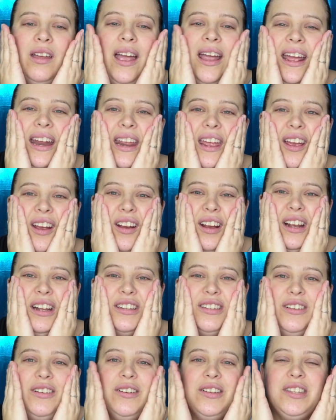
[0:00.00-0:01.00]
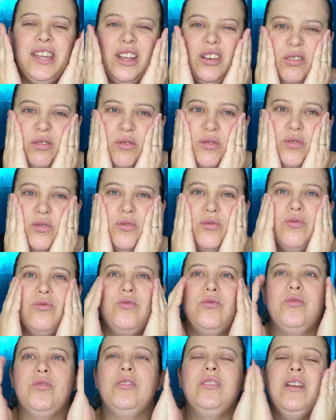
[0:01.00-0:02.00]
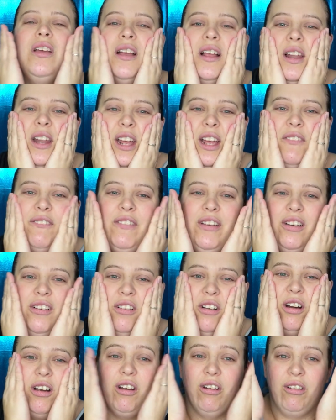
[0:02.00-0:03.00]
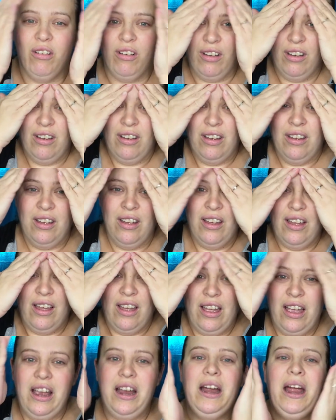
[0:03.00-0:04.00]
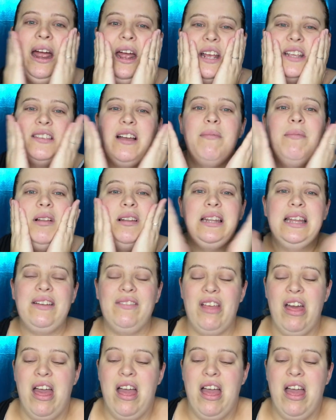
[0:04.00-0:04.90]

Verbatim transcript: I can hear it too. It's like like Velcro. All right, so I'm gonna leave